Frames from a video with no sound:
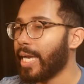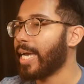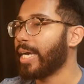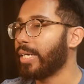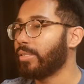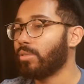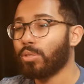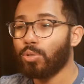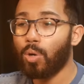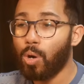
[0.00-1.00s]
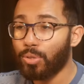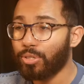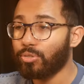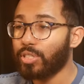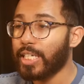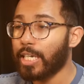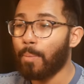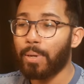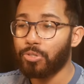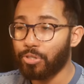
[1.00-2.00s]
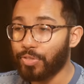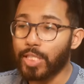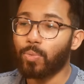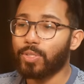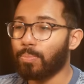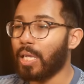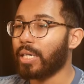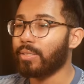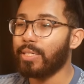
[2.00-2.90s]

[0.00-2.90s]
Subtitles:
and you're also seeing a bunch of sequence blocks.